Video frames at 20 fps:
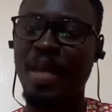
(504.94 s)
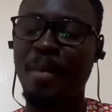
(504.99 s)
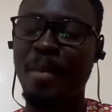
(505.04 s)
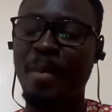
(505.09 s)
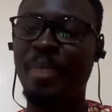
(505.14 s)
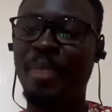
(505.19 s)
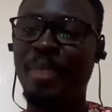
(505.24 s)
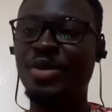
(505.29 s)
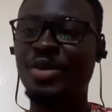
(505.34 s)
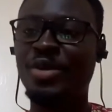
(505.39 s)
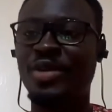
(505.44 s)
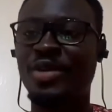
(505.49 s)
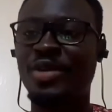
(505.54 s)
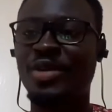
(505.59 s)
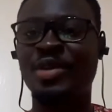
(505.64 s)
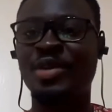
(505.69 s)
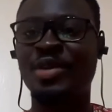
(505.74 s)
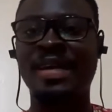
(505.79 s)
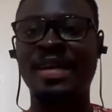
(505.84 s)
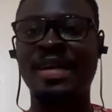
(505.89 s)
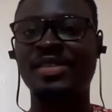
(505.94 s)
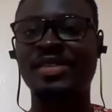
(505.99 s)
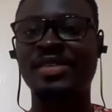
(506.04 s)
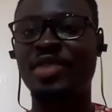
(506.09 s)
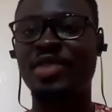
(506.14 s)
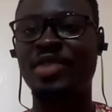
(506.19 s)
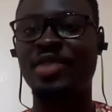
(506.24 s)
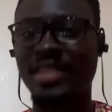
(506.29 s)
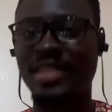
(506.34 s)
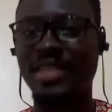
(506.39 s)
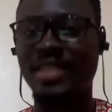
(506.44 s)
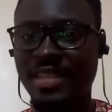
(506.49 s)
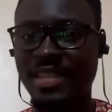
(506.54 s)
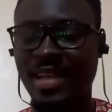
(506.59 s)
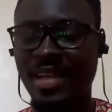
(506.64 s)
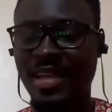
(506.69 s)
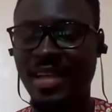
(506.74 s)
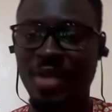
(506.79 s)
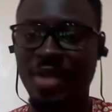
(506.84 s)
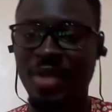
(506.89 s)
Papa Owusu-Ankomah is obviously
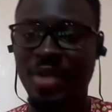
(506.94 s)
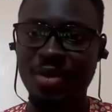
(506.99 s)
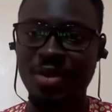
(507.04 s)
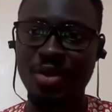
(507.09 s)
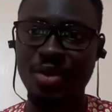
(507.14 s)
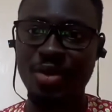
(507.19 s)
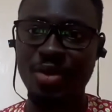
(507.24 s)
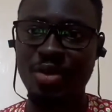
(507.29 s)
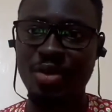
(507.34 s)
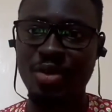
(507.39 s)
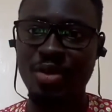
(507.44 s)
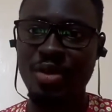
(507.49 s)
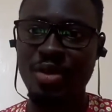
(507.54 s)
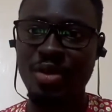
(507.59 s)
someone who